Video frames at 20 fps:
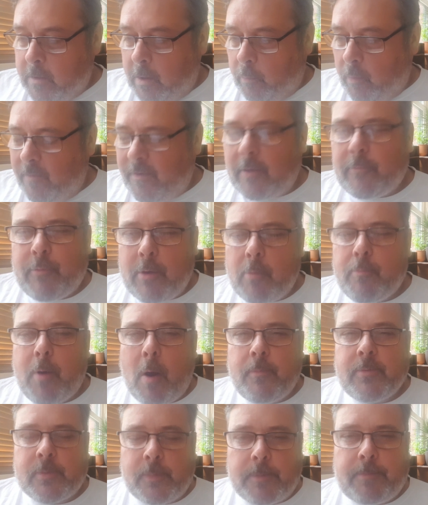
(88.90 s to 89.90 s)
We've had real
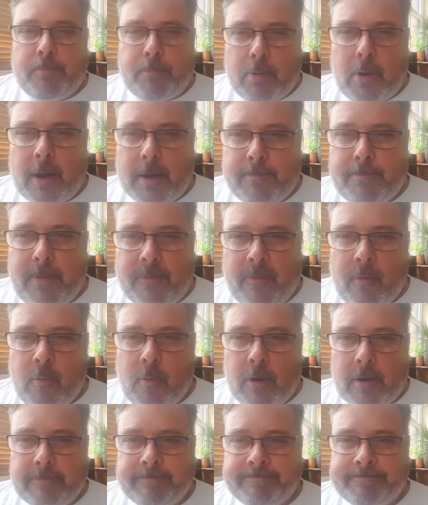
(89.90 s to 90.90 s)
problems with Pride
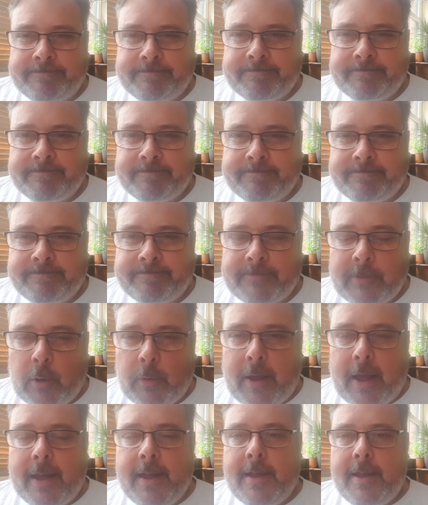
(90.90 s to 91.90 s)
before.
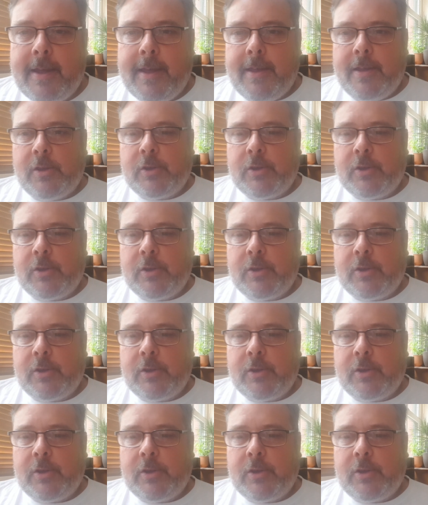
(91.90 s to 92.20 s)
Okay.